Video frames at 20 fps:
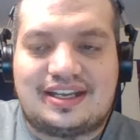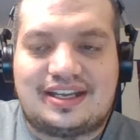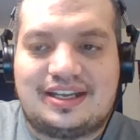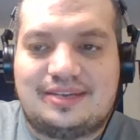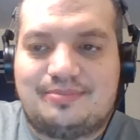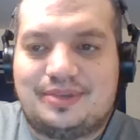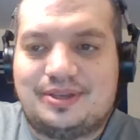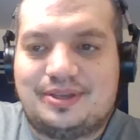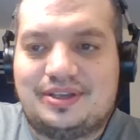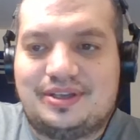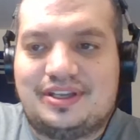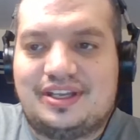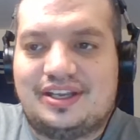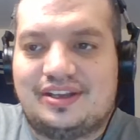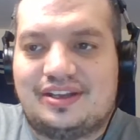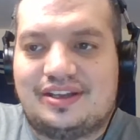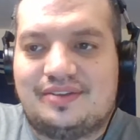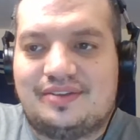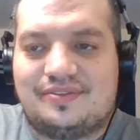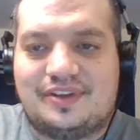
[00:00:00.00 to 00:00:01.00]
going to
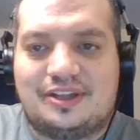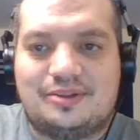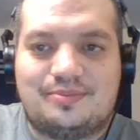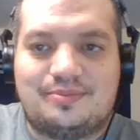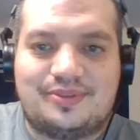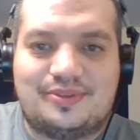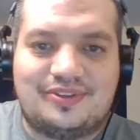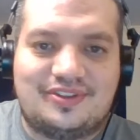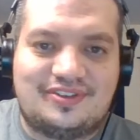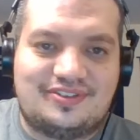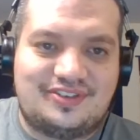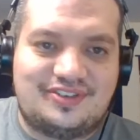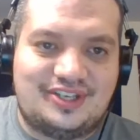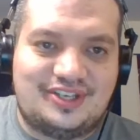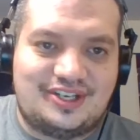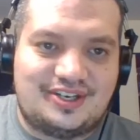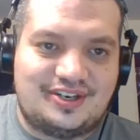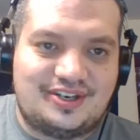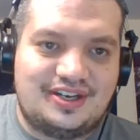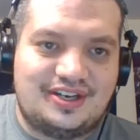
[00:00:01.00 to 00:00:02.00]
be available this
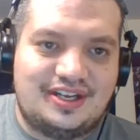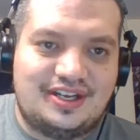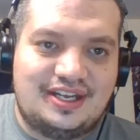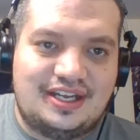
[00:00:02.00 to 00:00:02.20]
year.